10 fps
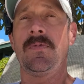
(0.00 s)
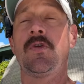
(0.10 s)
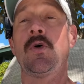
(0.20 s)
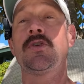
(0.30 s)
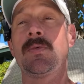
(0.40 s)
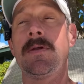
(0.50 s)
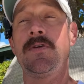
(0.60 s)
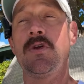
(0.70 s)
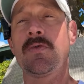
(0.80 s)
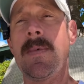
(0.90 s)
So to
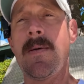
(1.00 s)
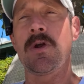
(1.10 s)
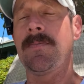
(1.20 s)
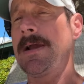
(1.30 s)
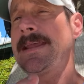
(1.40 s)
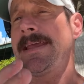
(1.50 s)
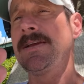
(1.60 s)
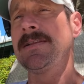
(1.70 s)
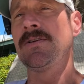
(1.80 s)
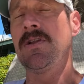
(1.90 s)
review, remember, it might take
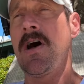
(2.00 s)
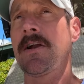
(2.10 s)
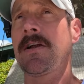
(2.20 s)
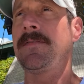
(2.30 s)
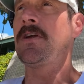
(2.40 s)
you a little longer if you